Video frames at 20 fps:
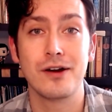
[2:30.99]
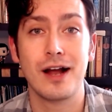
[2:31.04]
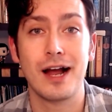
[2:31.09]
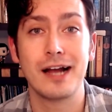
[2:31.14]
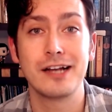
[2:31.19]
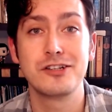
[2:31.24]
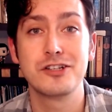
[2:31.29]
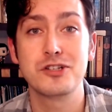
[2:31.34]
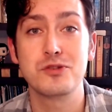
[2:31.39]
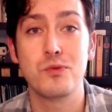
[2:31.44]
I
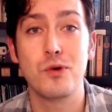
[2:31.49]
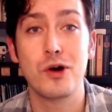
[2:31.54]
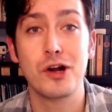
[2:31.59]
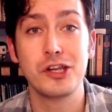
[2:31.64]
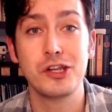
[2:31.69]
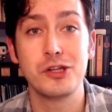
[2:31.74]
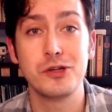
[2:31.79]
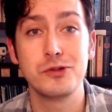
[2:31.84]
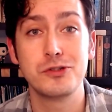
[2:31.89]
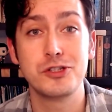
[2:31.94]
just want
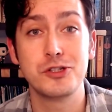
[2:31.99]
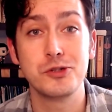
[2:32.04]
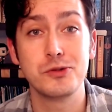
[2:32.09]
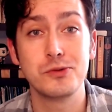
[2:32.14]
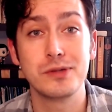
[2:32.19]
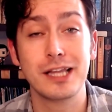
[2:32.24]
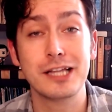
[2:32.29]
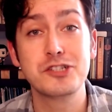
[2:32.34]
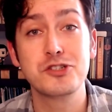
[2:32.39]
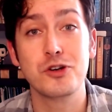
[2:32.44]
you to
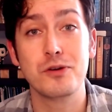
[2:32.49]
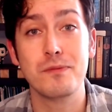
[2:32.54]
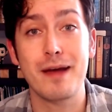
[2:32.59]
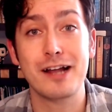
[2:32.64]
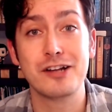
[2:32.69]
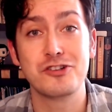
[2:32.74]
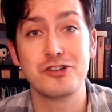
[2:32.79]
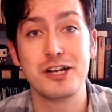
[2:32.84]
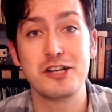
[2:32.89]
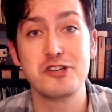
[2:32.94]
let your
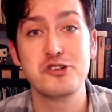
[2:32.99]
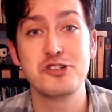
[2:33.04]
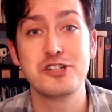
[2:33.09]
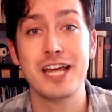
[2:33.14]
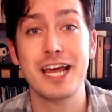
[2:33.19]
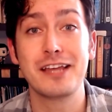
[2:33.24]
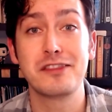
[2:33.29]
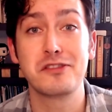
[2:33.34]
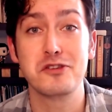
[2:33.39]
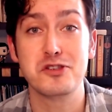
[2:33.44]
imagination
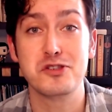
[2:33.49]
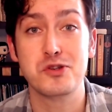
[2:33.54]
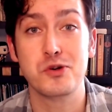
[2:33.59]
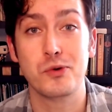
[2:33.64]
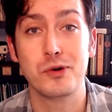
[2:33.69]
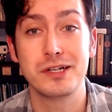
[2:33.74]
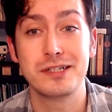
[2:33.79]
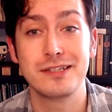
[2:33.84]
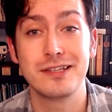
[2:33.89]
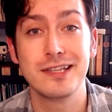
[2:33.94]
take the
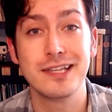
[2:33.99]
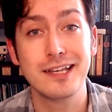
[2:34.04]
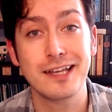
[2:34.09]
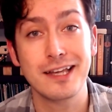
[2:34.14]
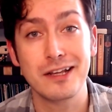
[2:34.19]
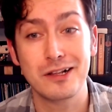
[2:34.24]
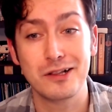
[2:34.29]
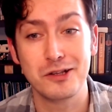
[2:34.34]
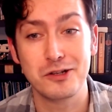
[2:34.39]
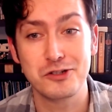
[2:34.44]
story to the
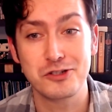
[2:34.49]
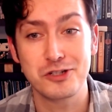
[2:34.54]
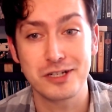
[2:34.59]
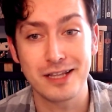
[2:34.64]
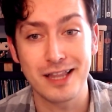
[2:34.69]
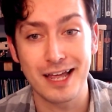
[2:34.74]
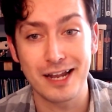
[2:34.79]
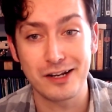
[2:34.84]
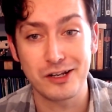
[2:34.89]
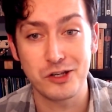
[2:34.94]
conclusion
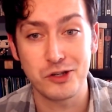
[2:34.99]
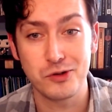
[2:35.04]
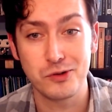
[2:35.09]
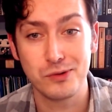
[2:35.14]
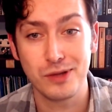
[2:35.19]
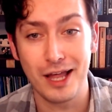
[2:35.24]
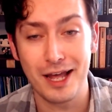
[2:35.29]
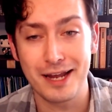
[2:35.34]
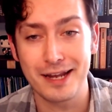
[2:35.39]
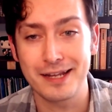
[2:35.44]
that you
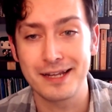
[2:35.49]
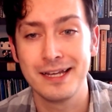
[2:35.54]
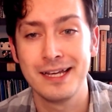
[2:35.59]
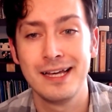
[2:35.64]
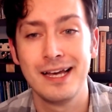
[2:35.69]
like.